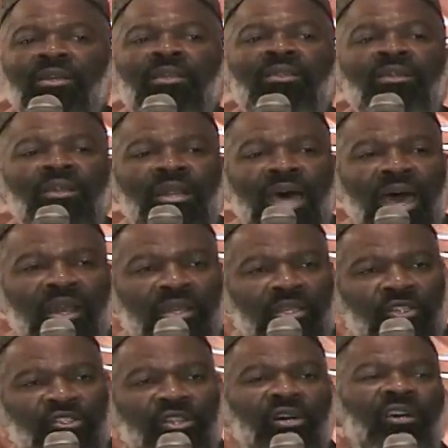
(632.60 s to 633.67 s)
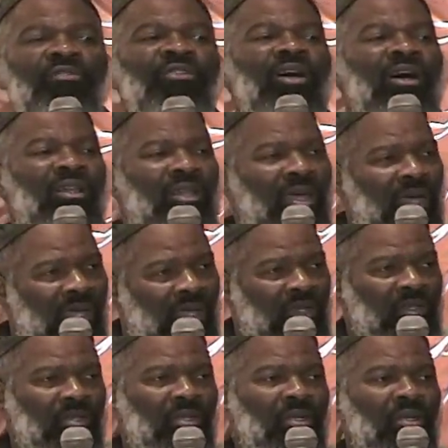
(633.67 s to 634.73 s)
the knowledge of Allah.
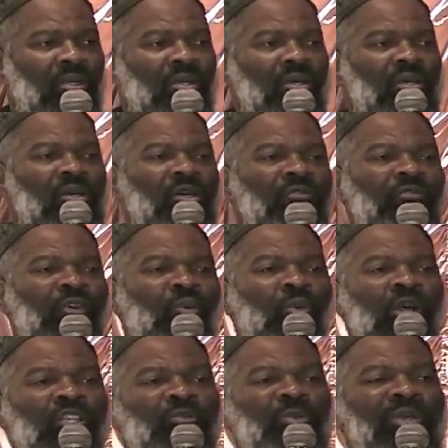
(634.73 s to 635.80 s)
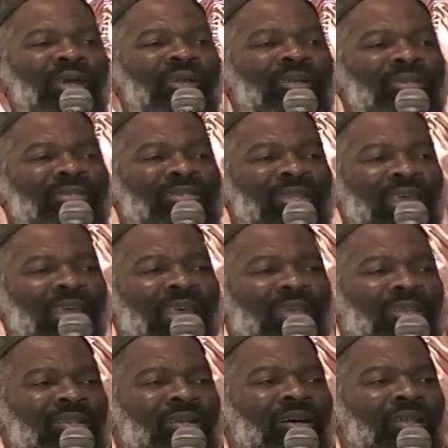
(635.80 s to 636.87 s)
For once we
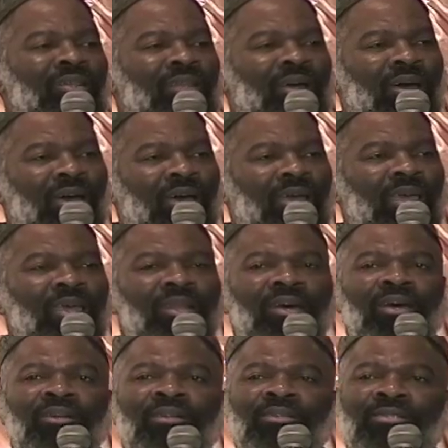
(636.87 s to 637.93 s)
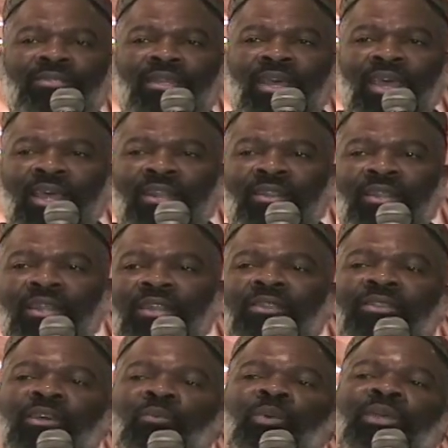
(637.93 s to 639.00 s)
understand Allah and understand,
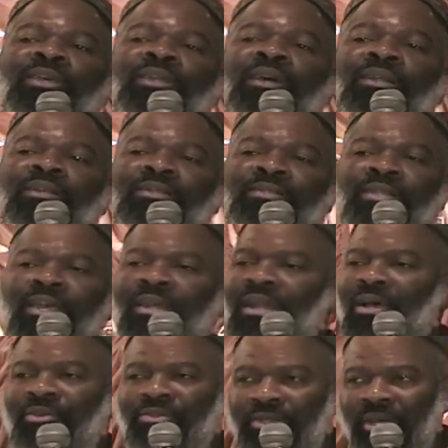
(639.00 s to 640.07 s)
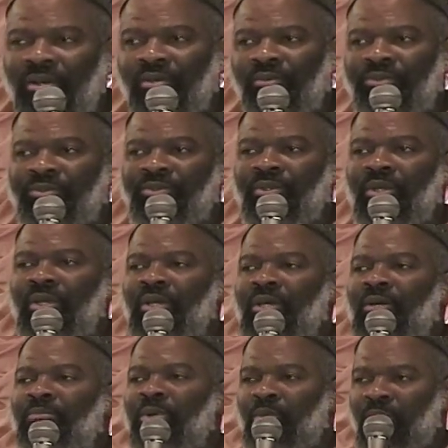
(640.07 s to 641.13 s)
then we can understand ourselves.
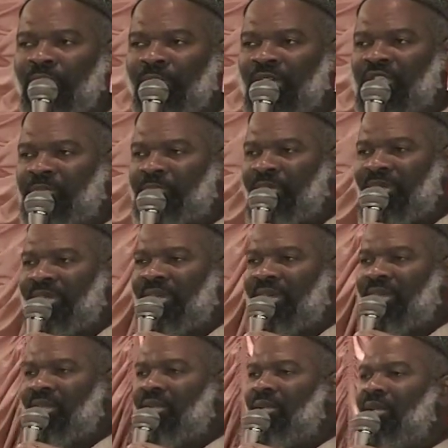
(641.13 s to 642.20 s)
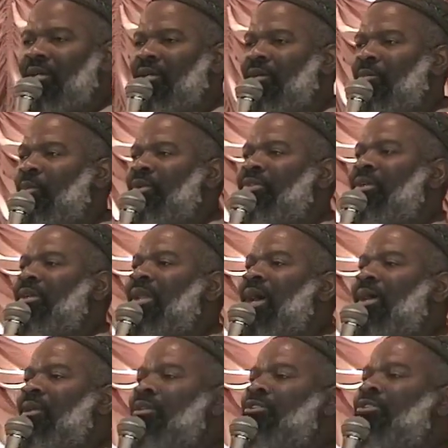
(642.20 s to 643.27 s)
But we must begin with the
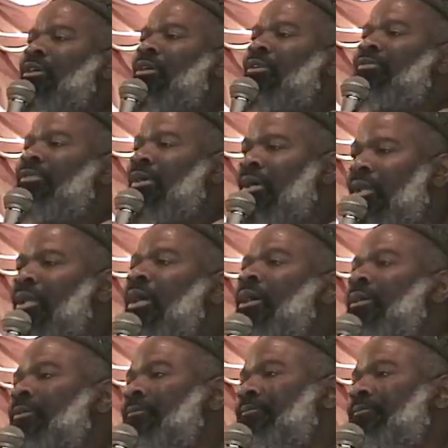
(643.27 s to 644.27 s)
knowledge of Allah.